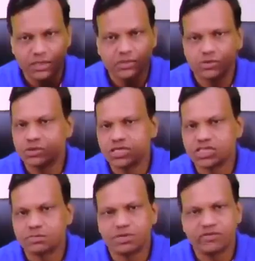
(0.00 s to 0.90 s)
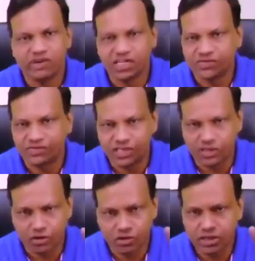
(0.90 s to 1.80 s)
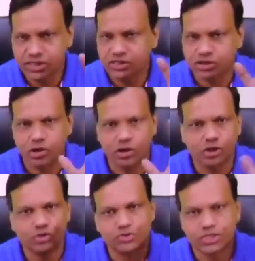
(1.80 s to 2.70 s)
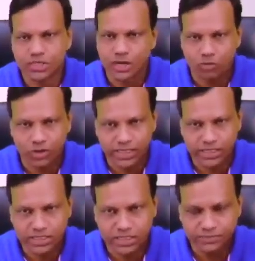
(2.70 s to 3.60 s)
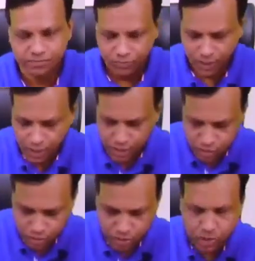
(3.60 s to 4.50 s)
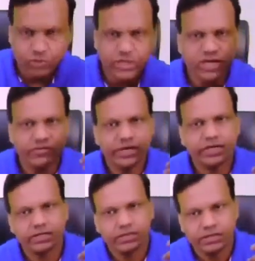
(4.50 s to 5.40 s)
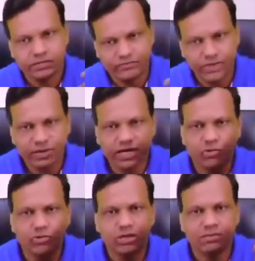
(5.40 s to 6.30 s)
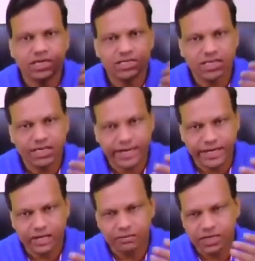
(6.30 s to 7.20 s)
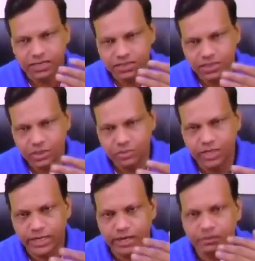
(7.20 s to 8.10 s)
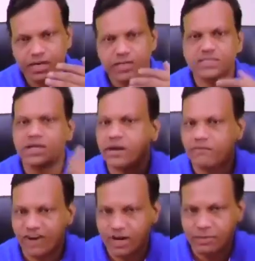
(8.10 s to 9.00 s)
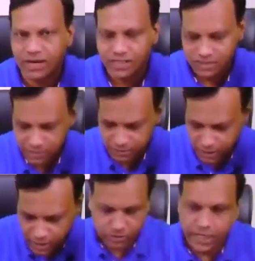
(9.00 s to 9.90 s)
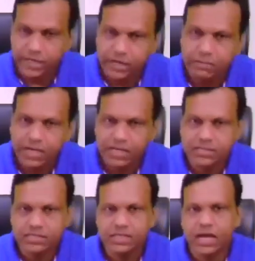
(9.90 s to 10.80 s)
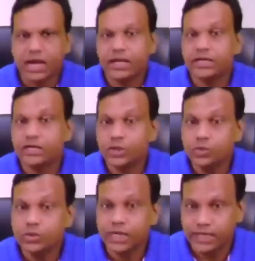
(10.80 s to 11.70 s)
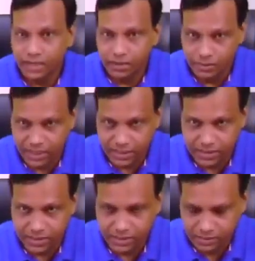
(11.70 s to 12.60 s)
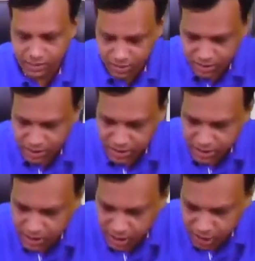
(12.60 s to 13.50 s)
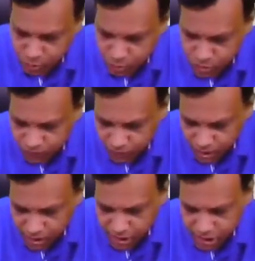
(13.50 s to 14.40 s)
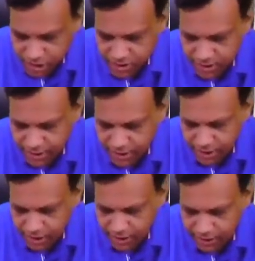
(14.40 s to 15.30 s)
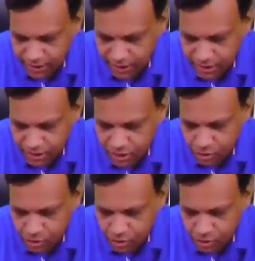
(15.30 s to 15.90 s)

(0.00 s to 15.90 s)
So reserpine was withdrawn. It is not used nowadays. So newly developed VMAT 2 inhibitors are tetrabenazine, deutetrabenazine and valbenazine. Tetrabenazine and deutetrabenazine, these are used for conditions like Huntington's